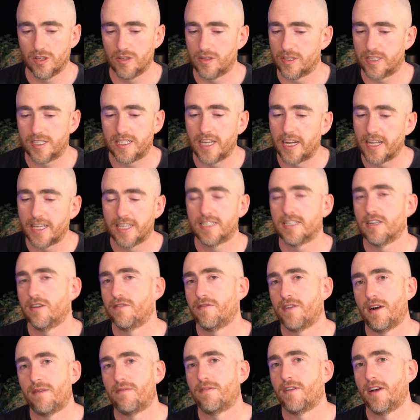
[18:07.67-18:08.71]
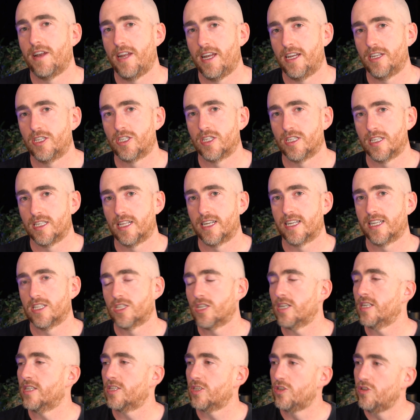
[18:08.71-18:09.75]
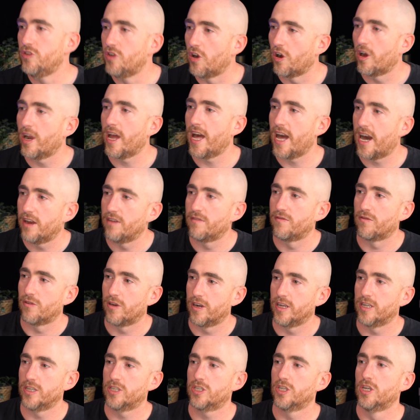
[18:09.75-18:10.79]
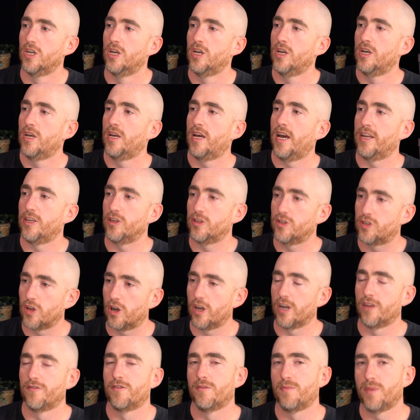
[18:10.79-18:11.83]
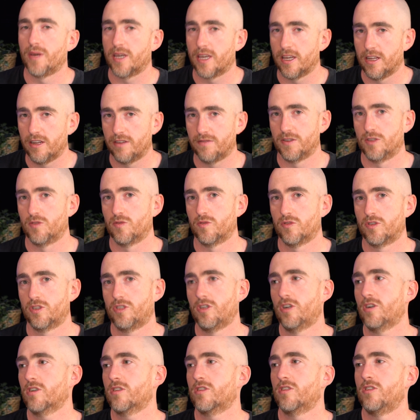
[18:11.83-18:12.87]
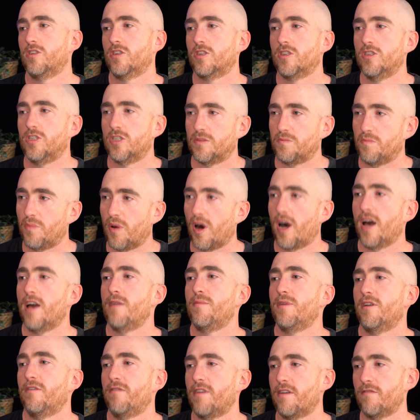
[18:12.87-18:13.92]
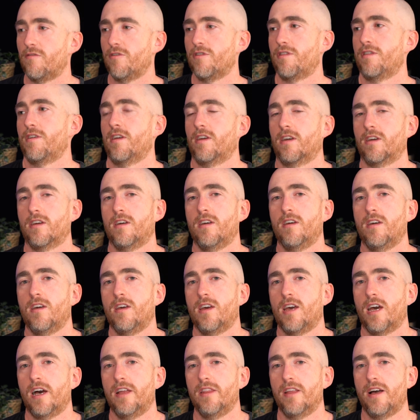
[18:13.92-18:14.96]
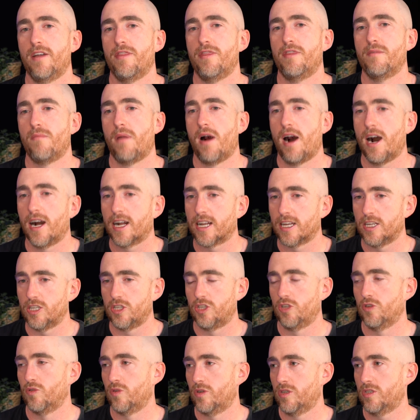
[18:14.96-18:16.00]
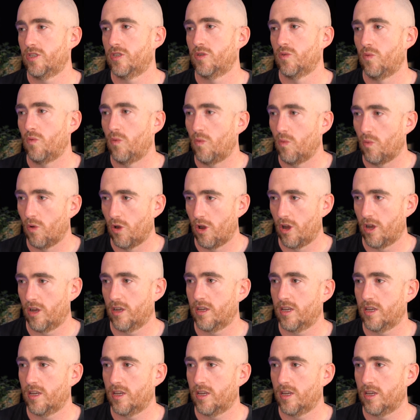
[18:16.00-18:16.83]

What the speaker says: setting yourself up financially, it's not out of reach, and you don't have to pick individual stocks. You can just buy a bit of everything and let the market do its work.